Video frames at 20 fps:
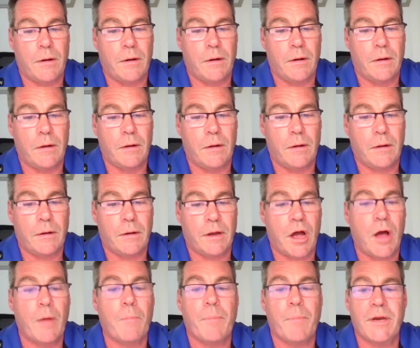a
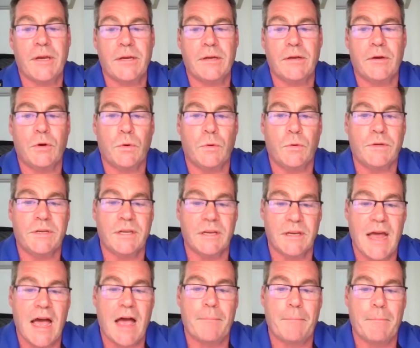company who
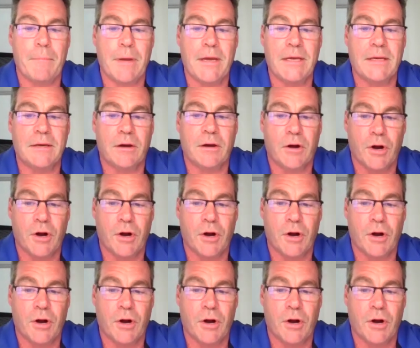did not meet